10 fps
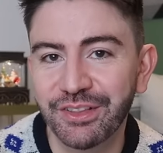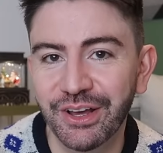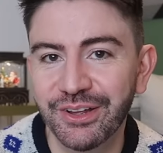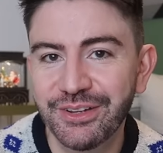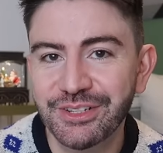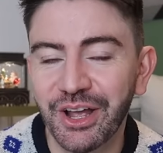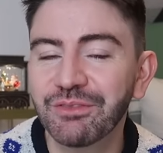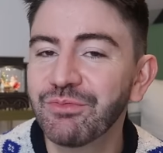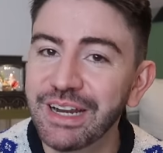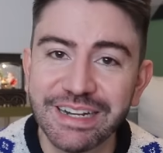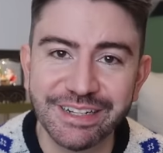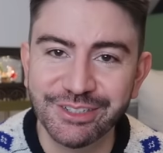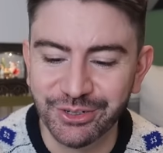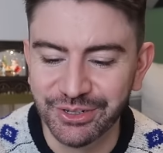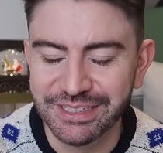those. I really
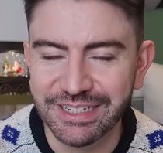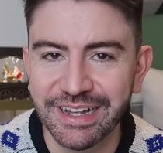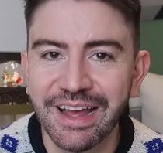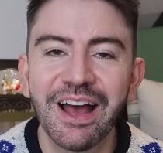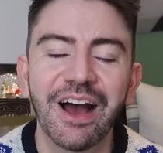enjoyed it.